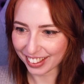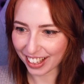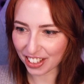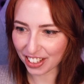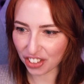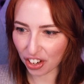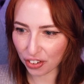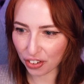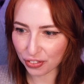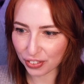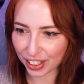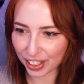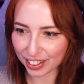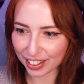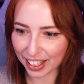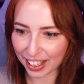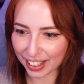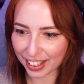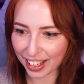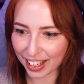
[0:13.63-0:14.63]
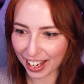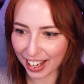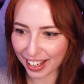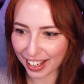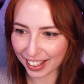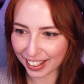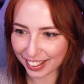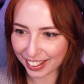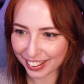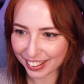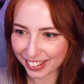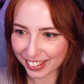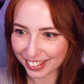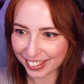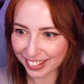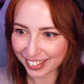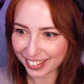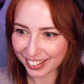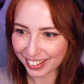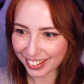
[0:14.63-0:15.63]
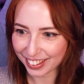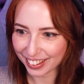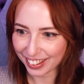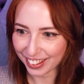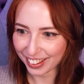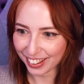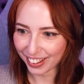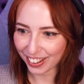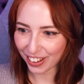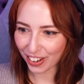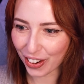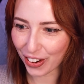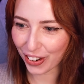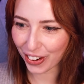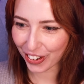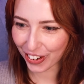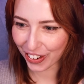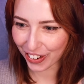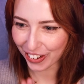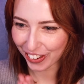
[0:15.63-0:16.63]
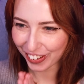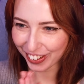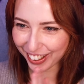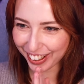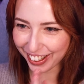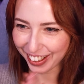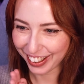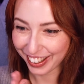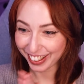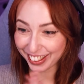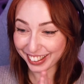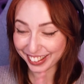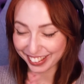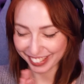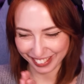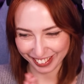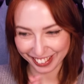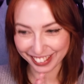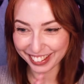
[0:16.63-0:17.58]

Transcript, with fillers: I don't think they Who's care. There? Oh. Show yourself.